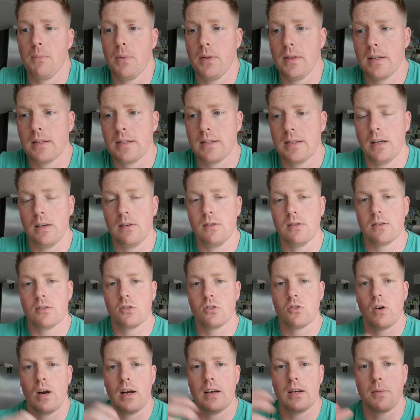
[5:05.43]
But the cells are
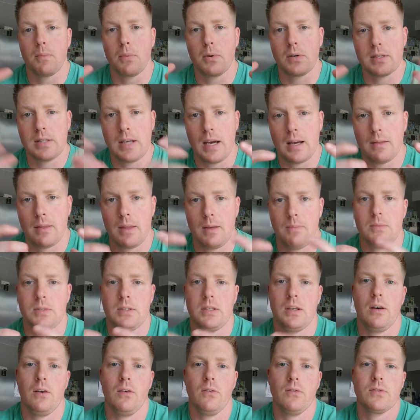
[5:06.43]
trying to protect
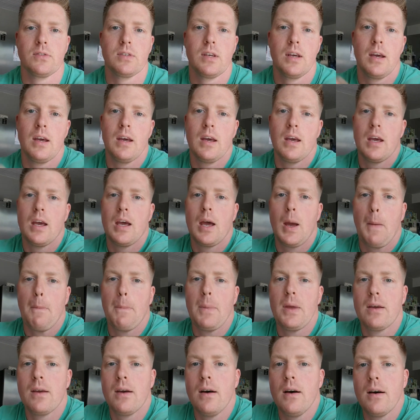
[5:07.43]
themselves
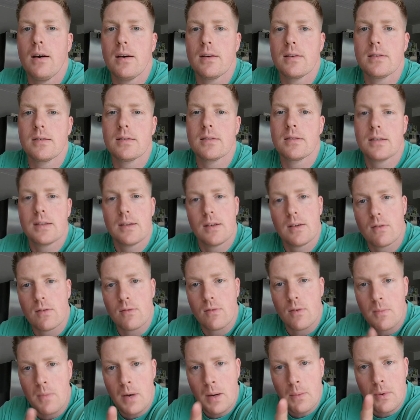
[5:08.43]
because,
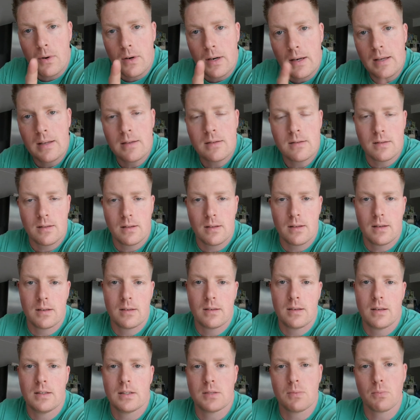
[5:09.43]
remember,
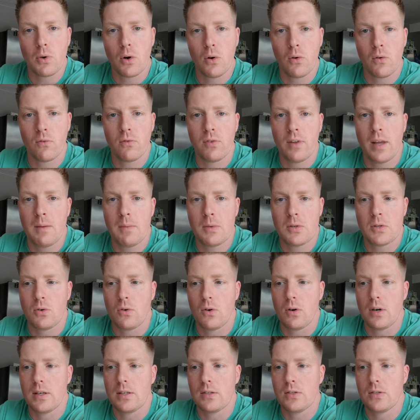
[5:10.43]
insulin is pro-inflammatory.